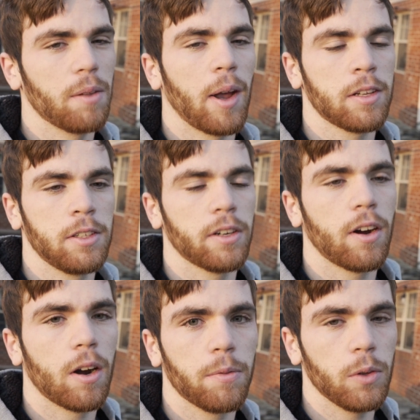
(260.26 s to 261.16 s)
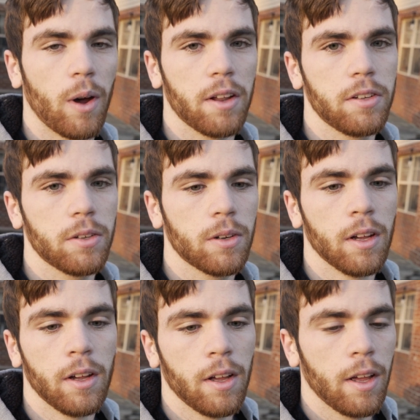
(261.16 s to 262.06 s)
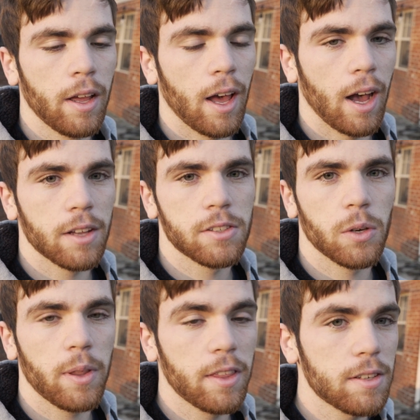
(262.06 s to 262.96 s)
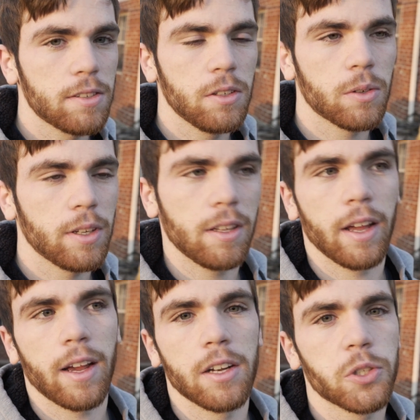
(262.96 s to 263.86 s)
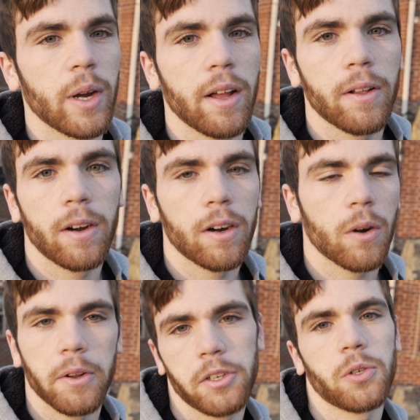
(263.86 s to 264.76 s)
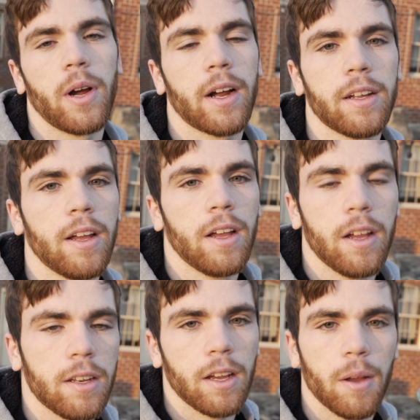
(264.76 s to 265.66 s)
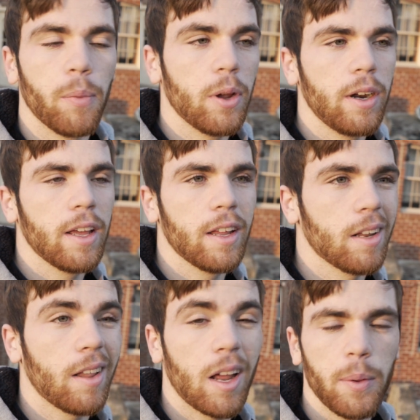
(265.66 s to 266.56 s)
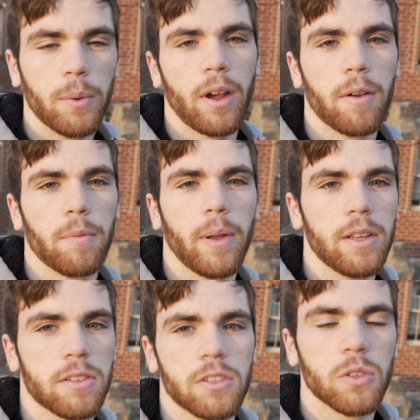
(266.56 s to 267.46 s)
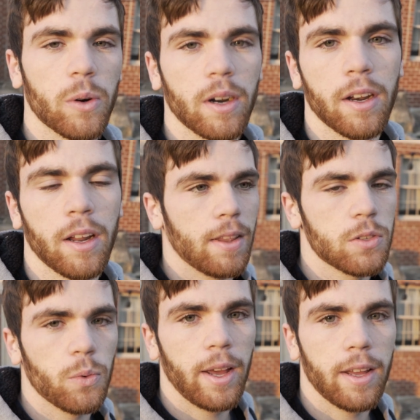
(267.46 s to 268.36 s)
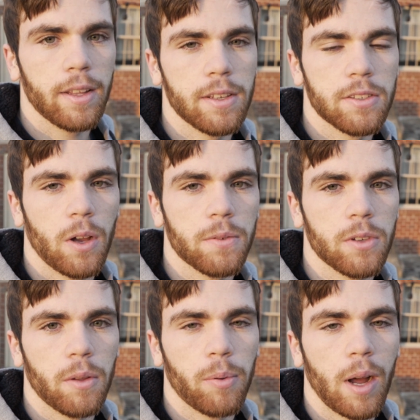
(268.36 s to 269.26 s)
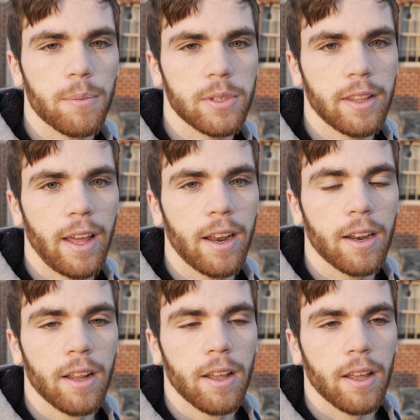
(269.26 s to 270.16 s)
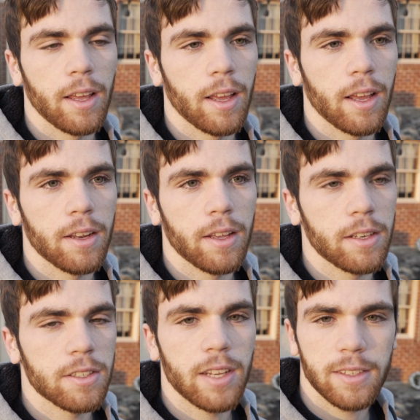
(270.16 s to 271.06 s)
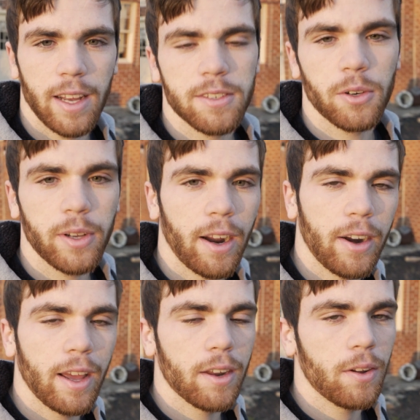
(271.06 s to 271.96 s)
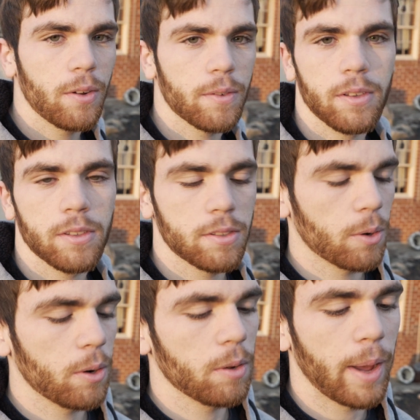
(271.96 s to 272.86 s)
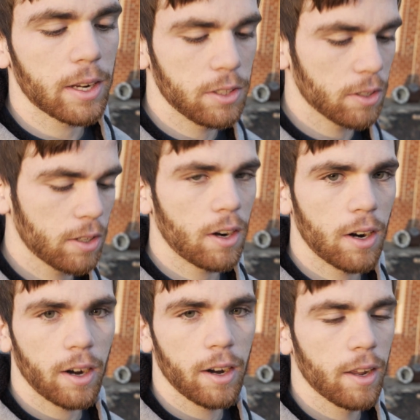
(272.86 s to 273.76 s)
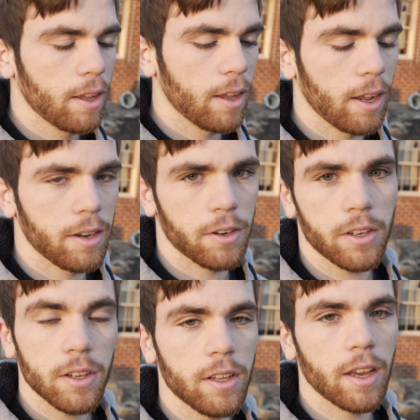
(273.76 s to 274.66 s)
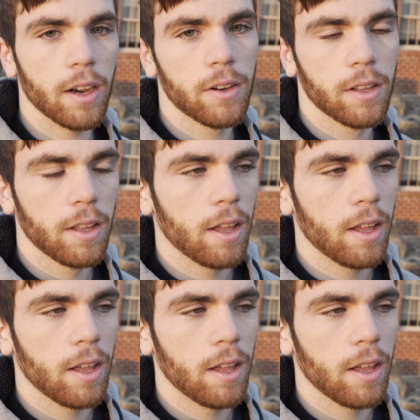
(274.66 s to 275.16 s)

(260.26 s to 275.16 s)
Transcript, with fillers: that in the back of your car if you wanted to. Uh, so with this, you don't need like a trailer or your truck to put it in. And a lot of people don't have a place to store it. This way, this solves all the problems like that. And it just has a nice little carry handle. You throw it in the back of your car and you're good to go.